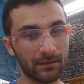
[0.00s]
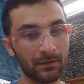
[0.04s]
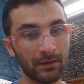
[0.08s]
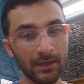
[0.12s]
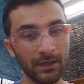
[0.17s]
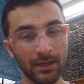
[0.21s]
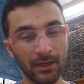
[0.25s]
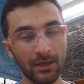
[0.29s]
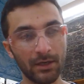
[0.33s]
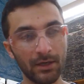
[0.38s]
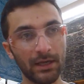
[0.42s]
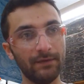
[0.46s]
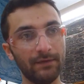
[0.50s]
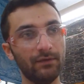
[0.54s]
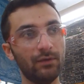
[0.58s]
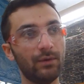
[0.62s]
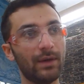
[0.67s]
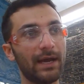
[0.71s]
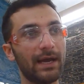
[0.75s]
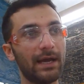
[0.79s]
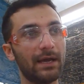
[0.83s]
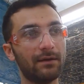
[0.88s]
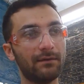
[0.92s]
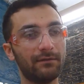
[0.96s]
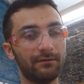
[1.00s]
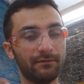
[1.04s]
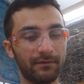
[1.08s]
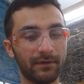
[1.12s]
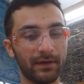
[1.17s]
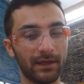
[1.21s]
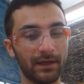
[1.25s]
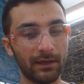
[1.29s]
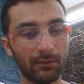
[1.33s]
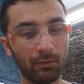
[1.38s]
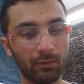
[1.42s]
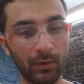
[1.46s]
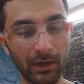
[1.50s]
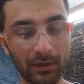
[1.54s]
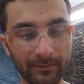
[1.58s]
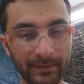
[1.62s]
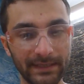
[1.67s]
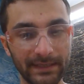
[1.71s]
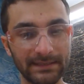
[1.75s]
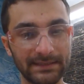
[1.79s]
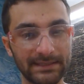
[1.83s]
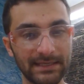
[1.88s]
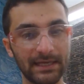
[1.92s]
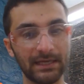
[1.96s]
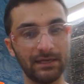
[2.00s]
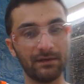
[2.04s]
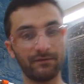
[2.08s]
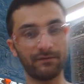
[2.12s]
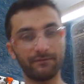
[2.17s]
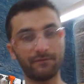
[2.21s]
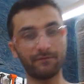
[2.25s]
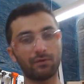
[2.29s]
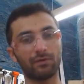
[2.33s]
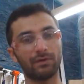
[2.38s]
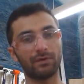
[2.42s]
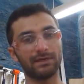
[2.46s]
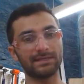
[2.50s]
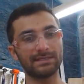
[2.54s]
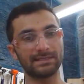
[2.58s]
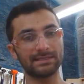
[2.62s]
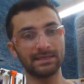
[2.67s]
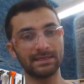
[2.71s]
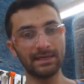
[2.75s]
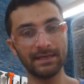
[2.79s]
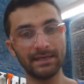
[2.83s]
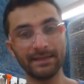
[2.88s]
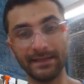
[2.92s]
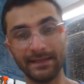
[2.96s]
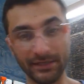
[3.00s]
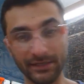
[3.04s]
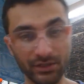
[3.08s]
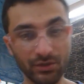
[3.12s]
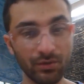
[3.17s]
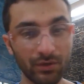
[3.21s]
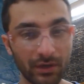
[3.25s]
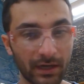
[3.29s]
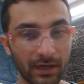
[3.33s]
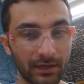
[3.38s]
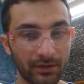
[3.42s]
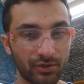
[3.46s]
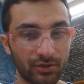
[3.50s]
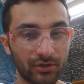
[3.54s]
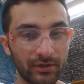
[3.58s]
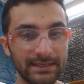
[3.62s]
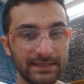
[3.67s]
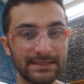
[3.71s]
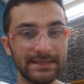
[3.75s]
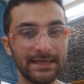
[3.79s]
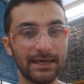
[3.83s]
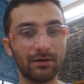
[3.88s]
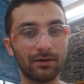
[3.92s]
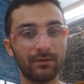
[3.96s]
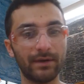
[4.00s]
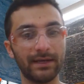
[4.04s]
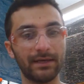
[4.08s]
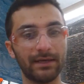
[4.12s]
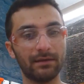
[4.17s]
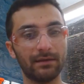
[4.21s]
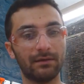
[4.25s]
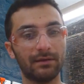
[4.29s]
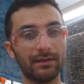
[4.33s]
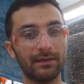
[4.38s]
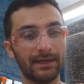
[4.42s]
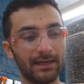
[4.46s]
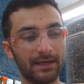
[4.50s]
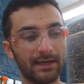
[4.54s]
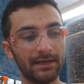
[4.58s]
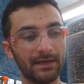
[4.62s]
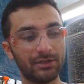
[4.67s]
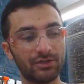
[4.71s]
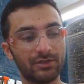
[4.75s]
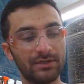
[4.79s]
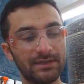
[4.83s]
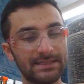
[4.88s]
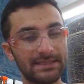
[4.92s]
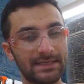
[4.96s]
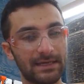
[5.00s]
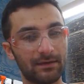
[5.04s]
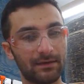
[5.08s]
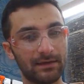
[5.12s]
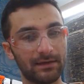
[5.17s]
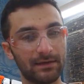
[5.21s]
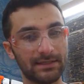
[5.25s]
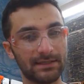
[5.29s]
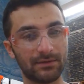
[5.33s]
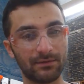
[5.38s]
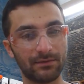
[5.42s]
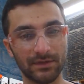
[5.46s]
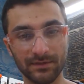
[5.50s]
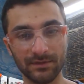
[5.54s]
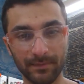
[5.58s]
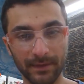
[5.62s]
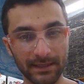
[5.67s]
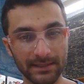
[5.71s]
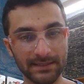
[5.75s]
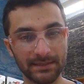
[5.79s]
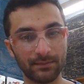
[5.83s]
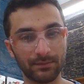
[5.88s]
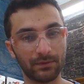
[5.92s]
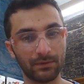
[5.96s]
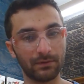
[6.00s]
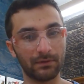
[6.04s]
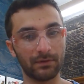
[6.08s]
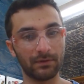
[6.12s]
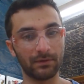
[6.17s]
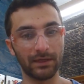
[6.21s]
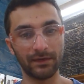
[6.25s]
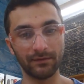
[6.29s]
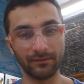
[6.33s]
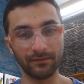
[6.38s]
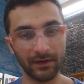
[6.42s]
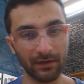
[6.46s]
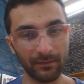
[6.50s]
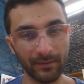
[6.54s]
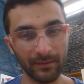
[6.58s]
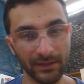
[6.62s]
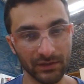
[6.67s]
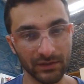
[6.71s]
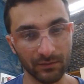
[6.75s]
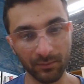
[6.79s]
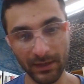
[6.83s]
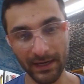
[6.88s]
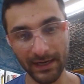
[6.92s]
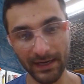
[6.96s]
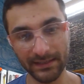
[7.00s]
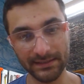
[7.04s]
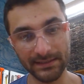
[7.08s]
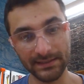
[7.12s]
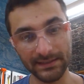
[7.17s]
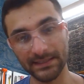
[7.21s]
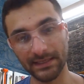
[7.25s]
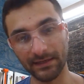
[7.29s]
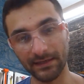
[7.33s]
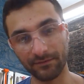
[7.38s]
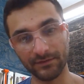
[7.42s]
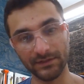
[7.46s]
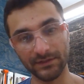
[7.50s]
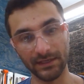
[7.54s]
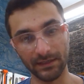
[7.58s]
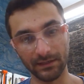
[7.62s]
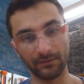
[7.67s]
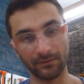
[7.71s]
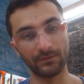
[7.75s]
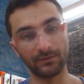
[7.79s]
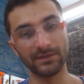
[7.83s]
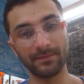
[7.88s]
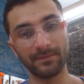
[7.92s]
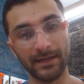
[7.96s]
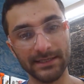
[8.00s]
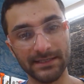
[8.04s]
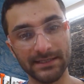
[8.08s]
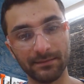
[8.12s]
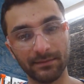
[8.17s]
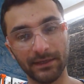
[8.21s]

if you have a well-maintained forest, they do cut trees down regularly. Cutting trees down is a responsible environmental practice if done responsibly.